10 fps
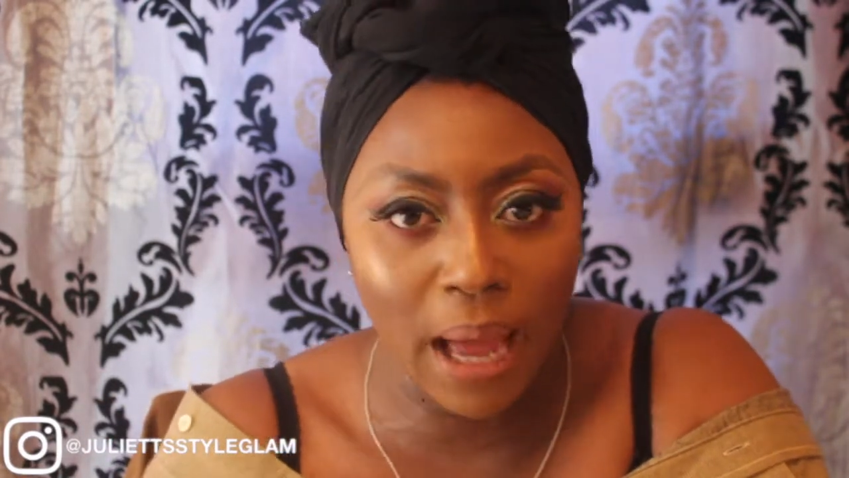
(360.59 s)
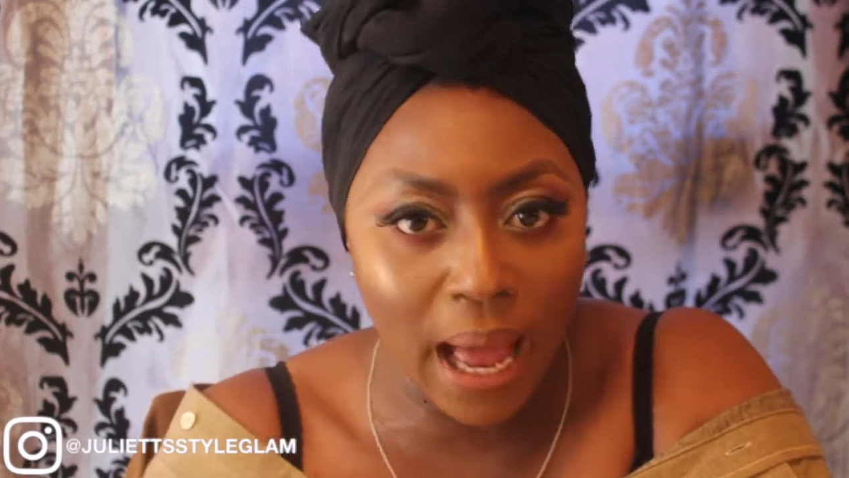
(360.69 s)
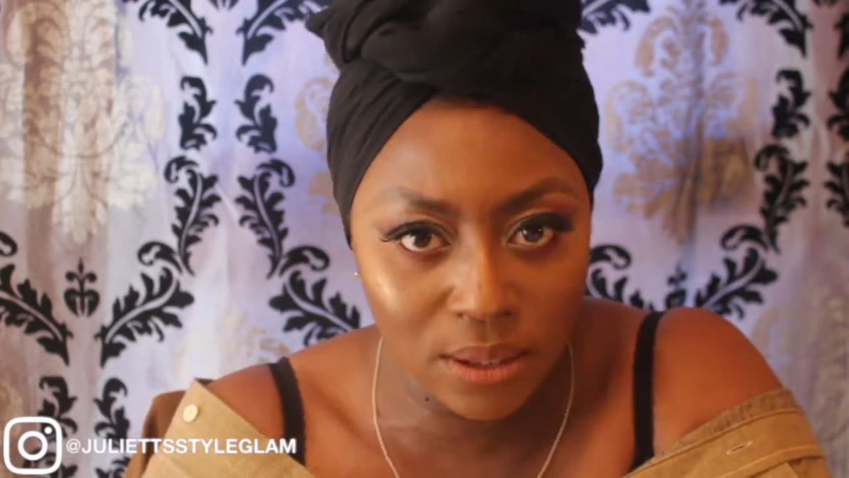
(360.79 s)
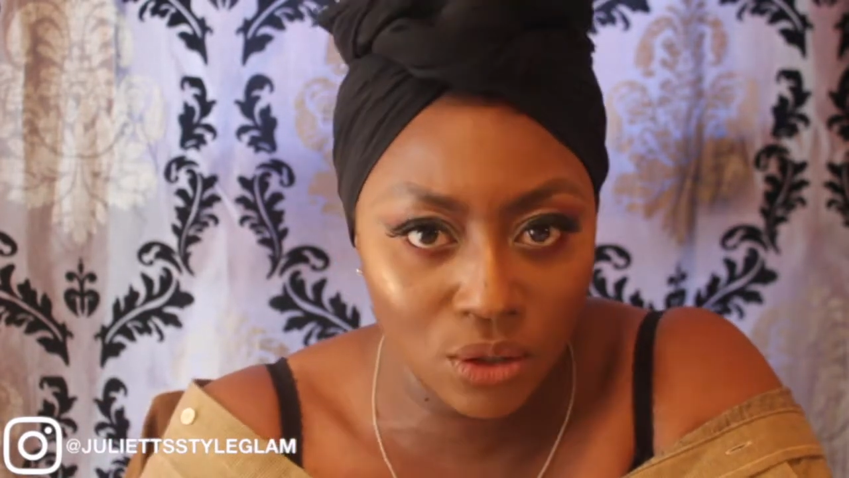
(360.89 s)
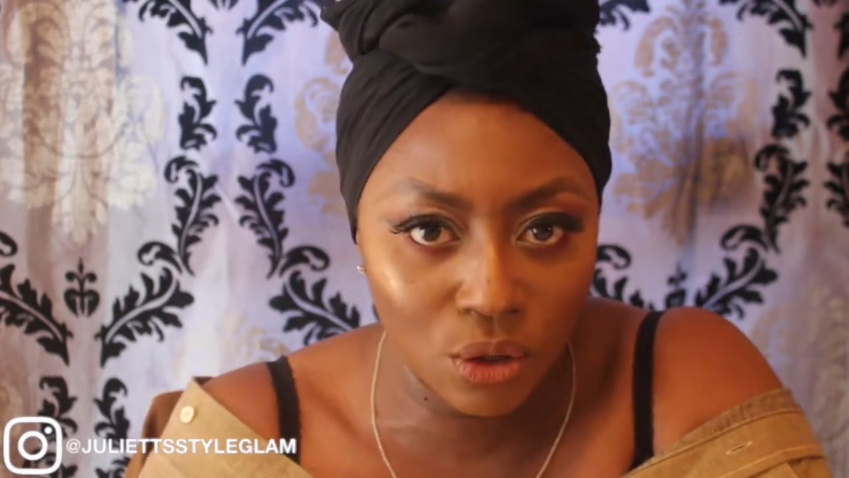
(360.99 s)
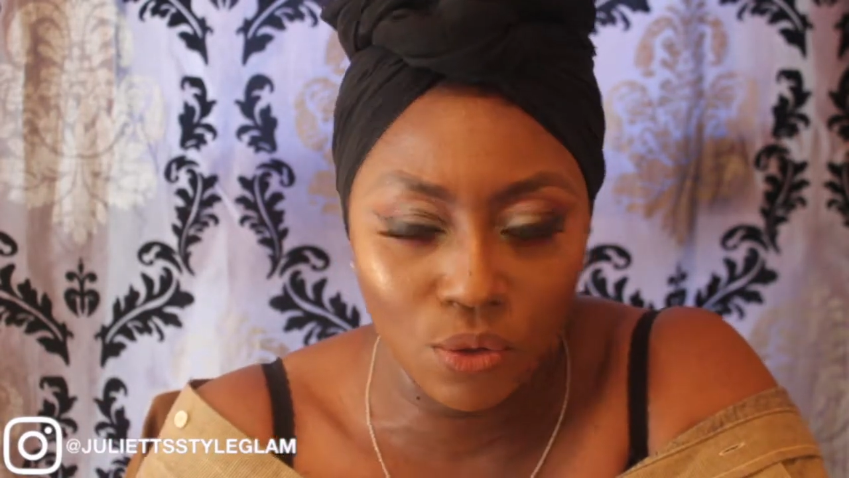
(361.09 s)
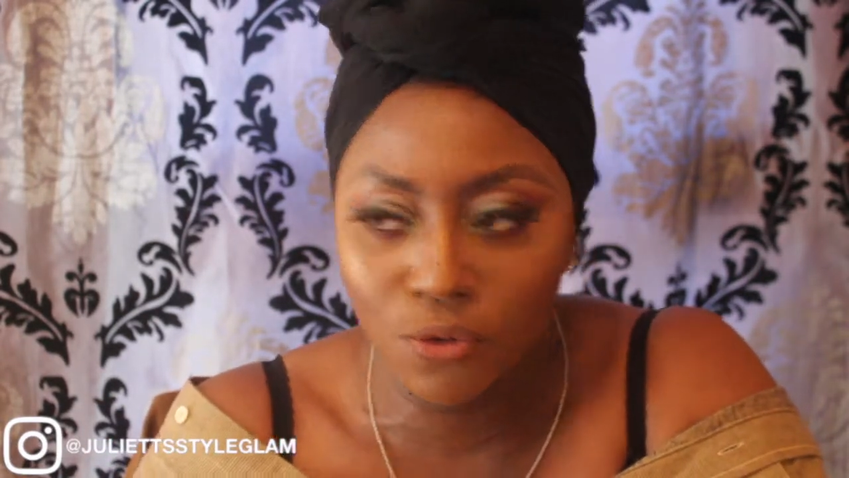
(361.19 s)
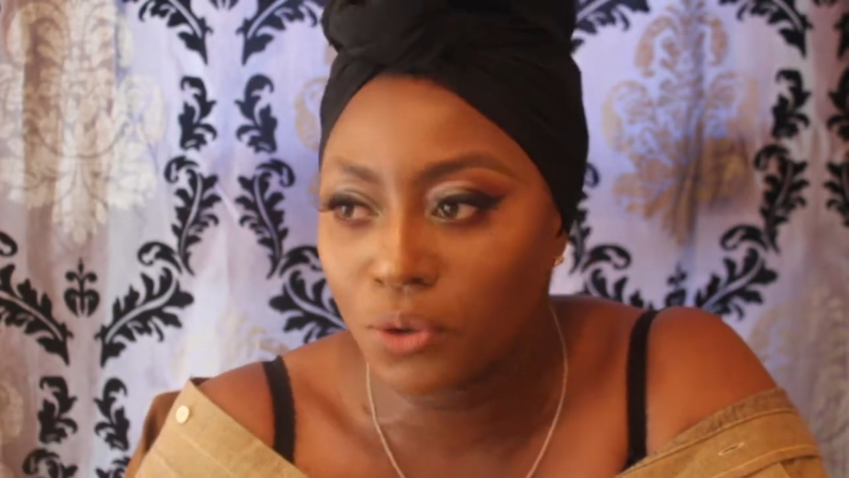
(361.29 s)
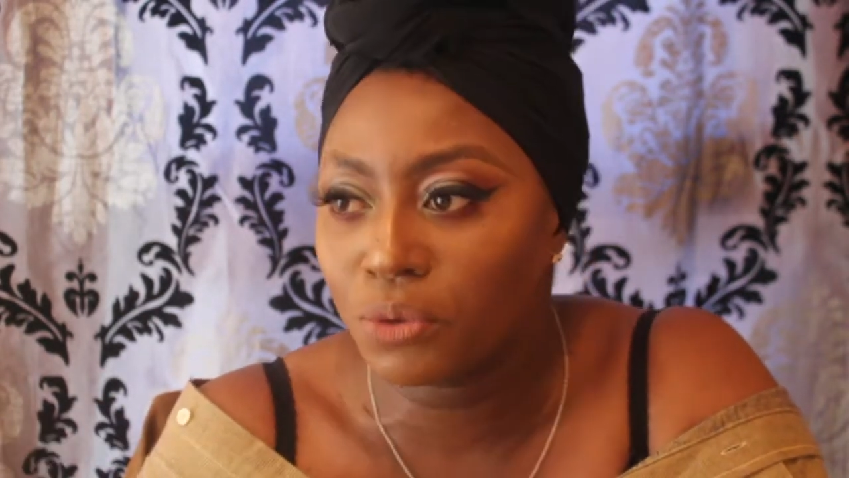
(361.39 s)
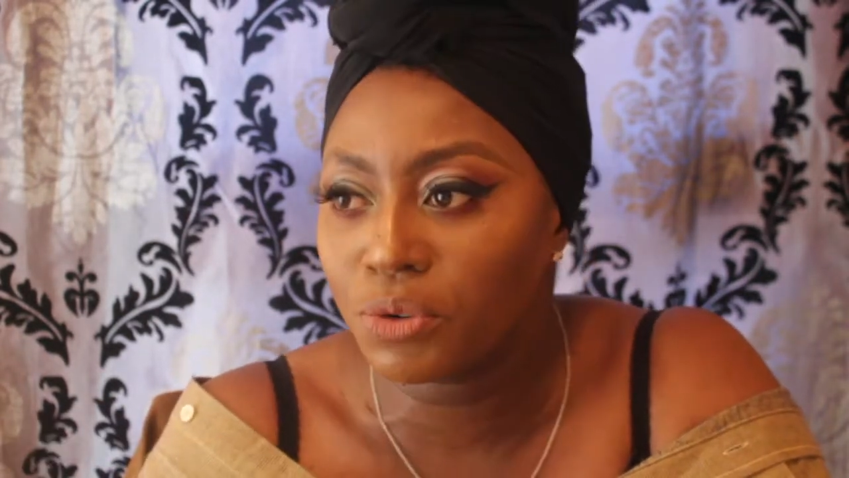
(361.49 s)
ask you
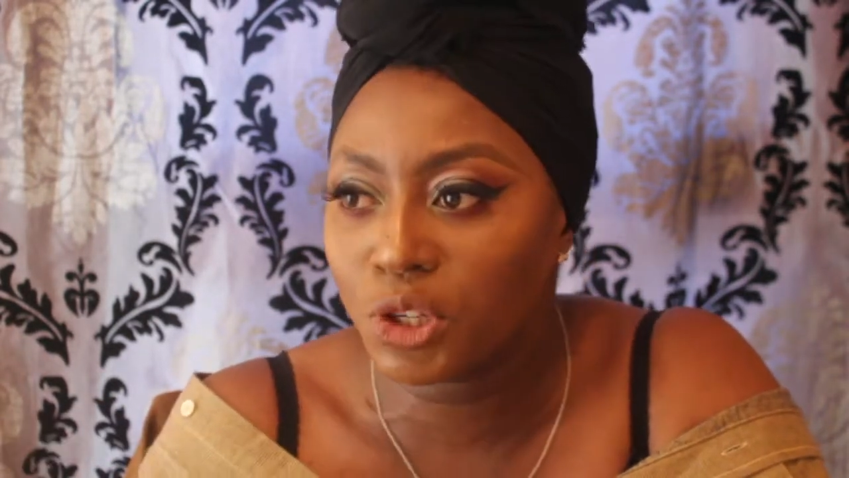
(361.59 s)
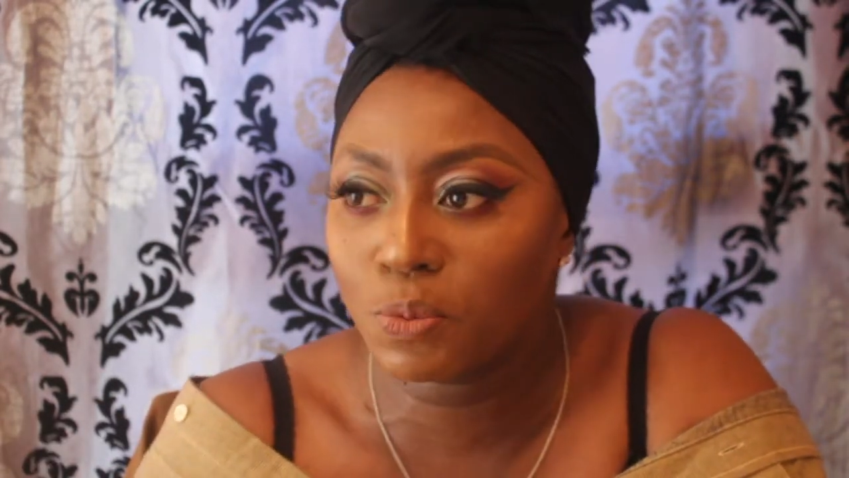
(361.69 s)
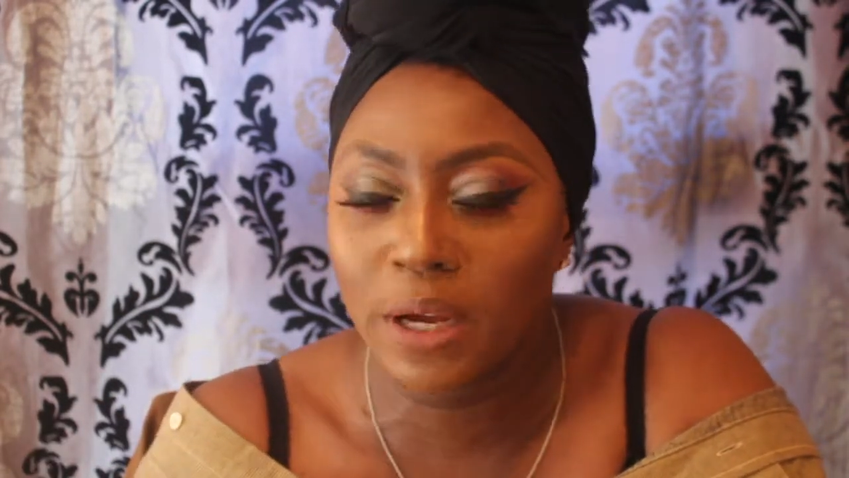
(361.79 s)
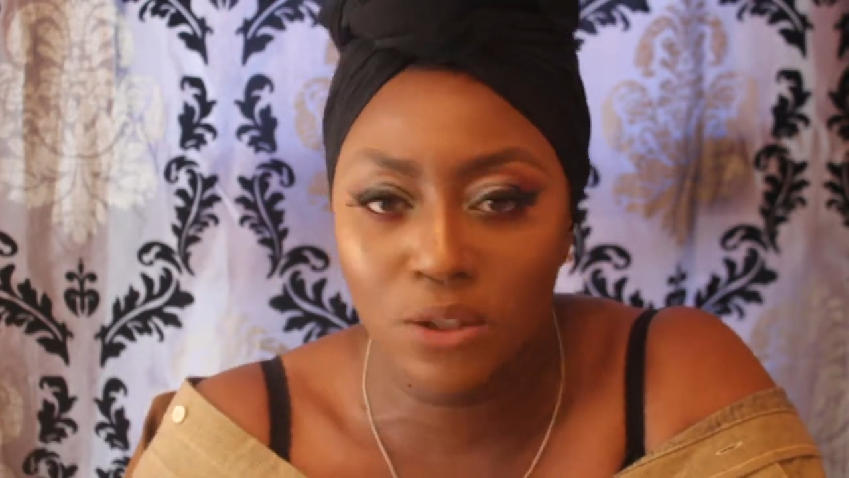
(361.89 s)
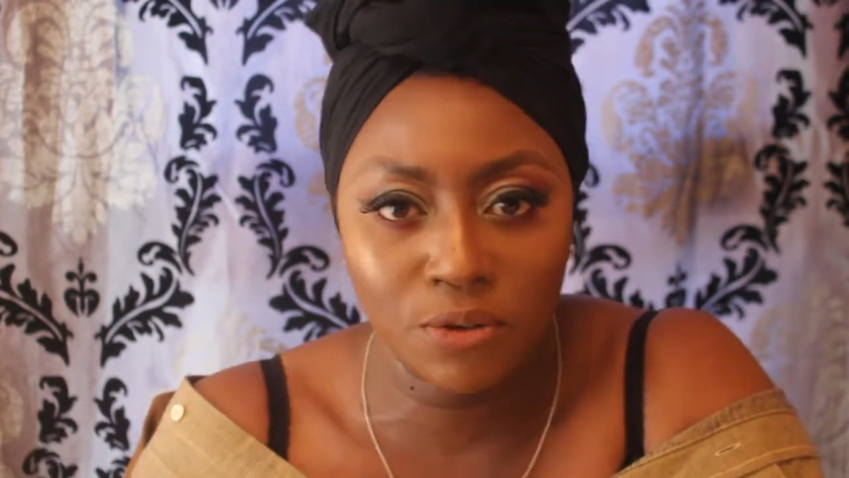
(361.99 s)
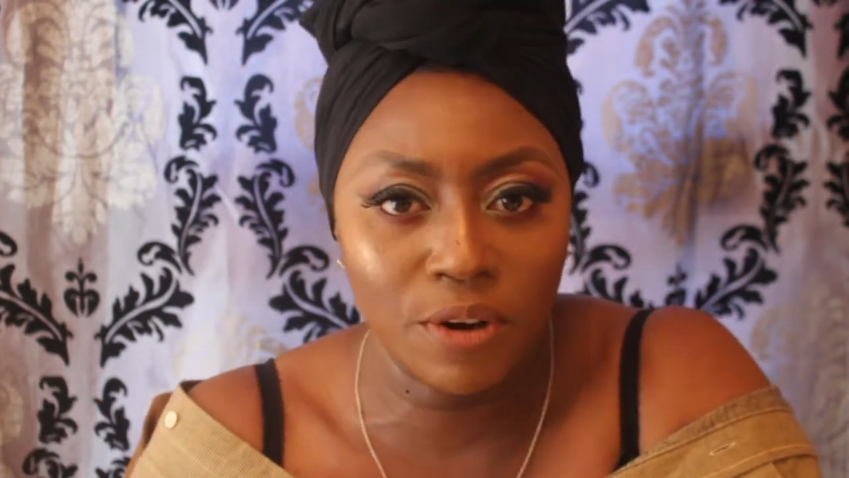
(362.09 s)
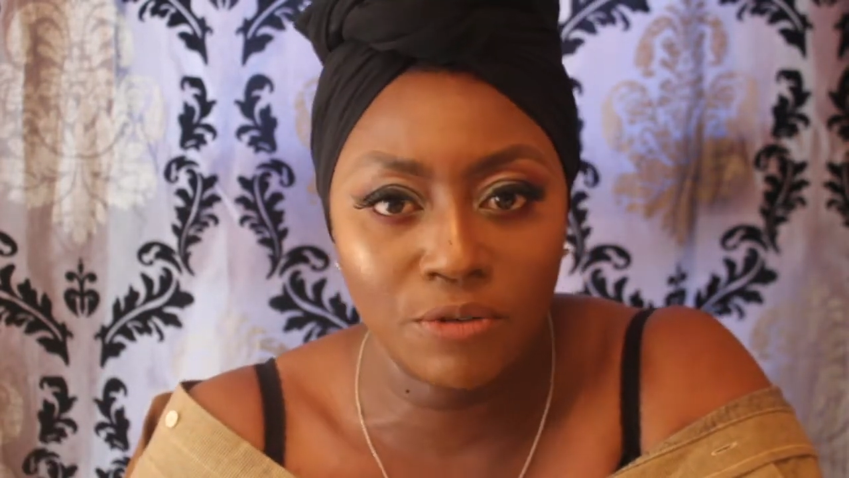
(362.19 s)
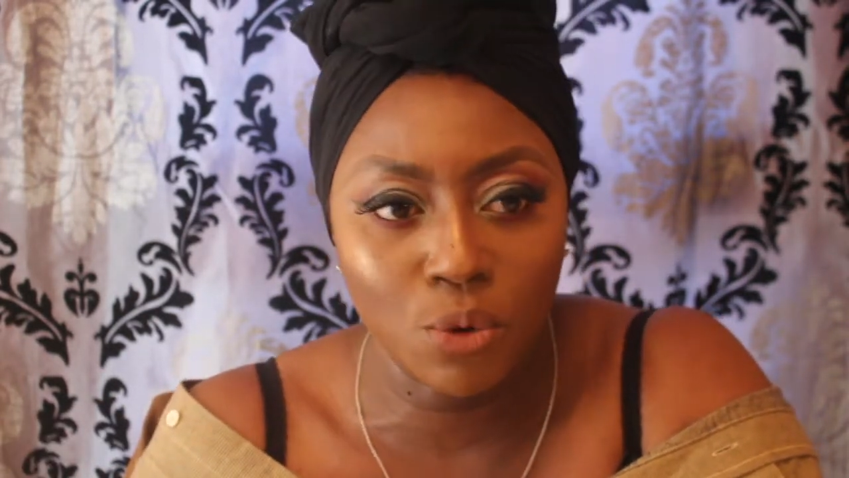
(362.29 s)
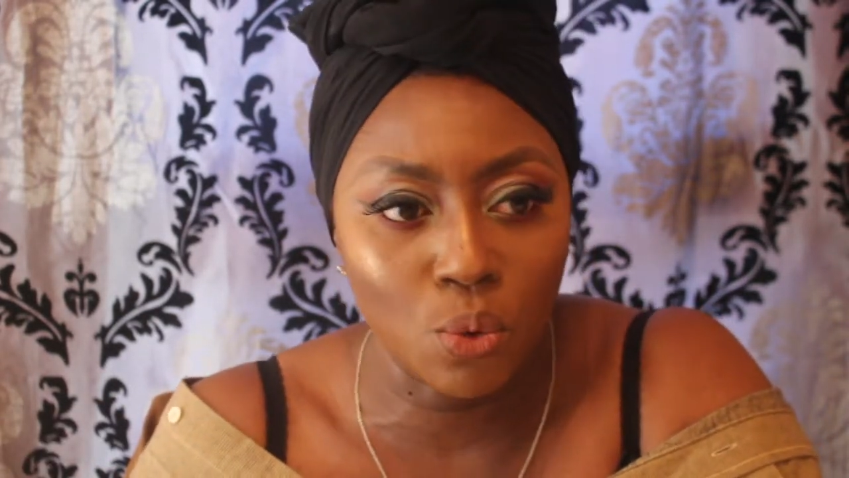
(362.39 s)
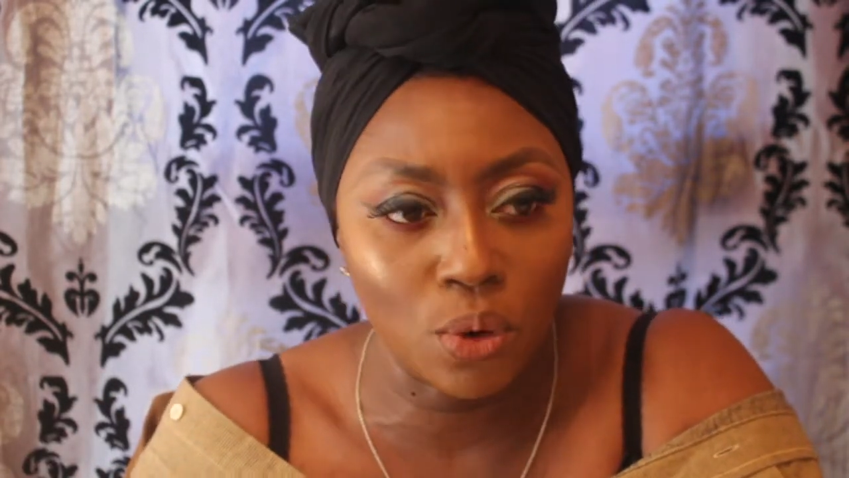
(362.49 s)
for the respect of
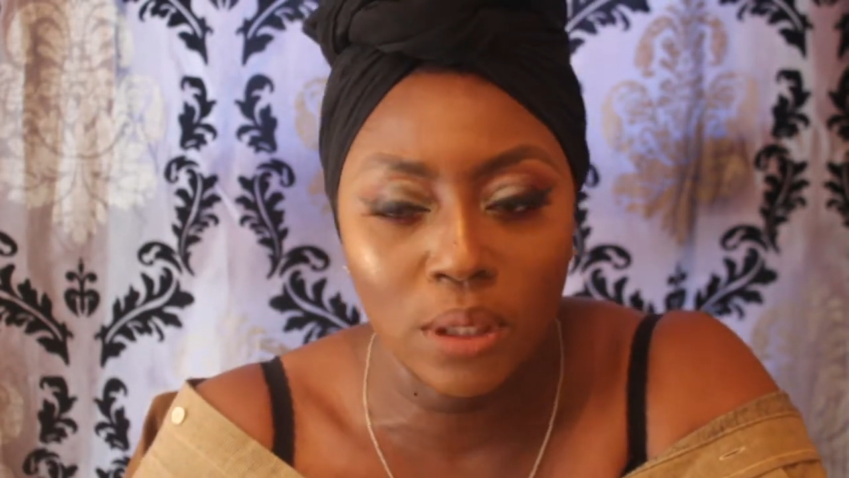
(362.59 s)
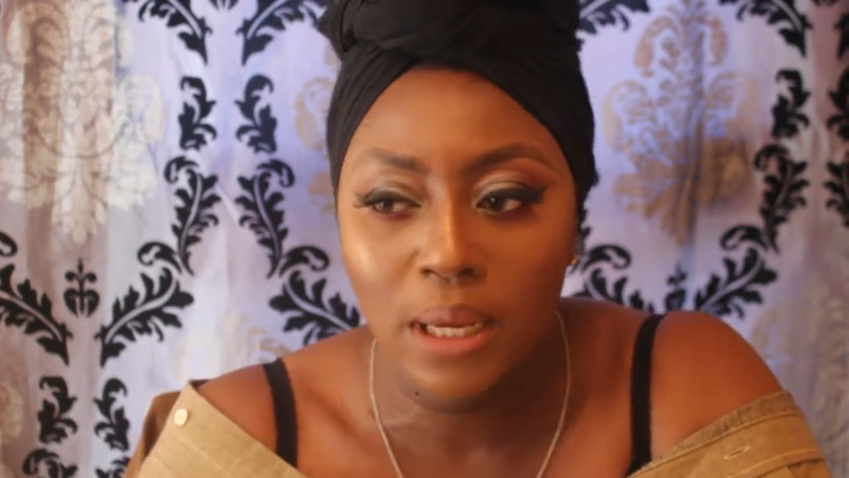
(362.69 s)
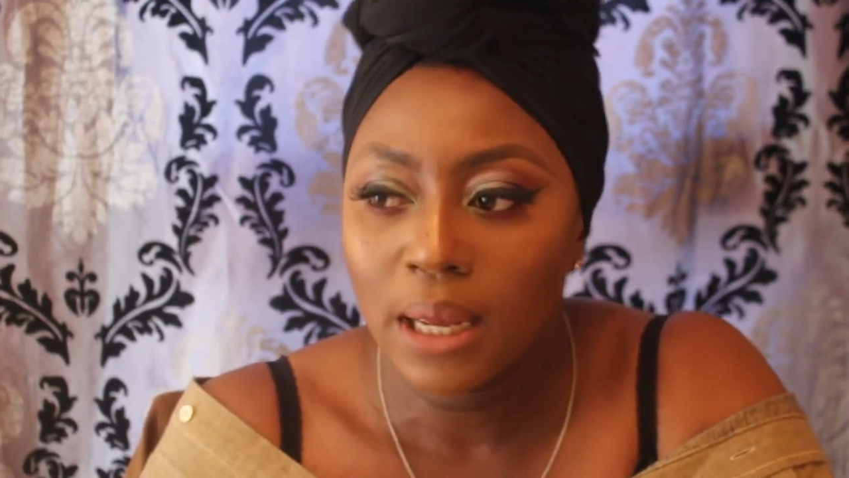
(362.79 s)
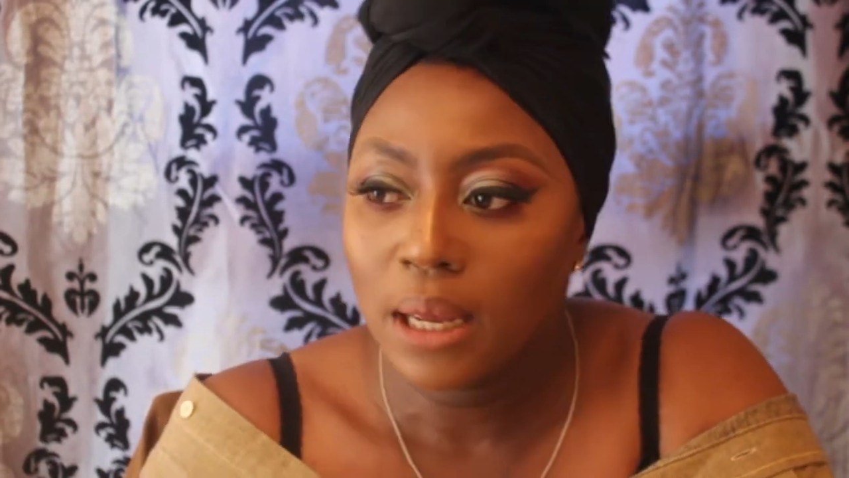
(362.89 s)
everyone.